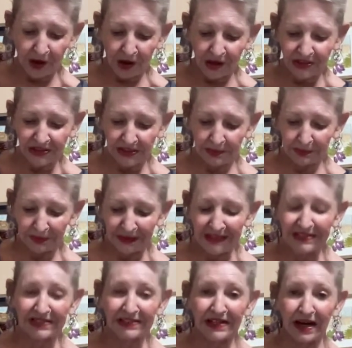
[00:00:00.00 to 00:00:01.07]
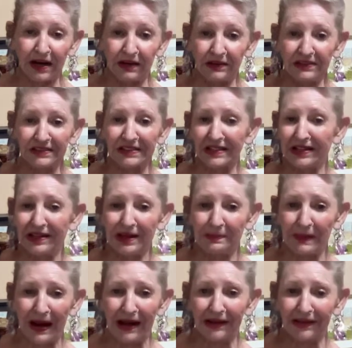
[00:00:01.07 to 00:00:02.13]
are simply cells in the
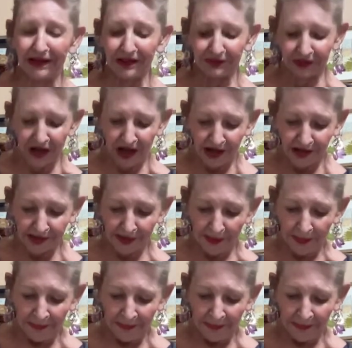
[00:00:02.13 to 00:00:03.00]
body of God.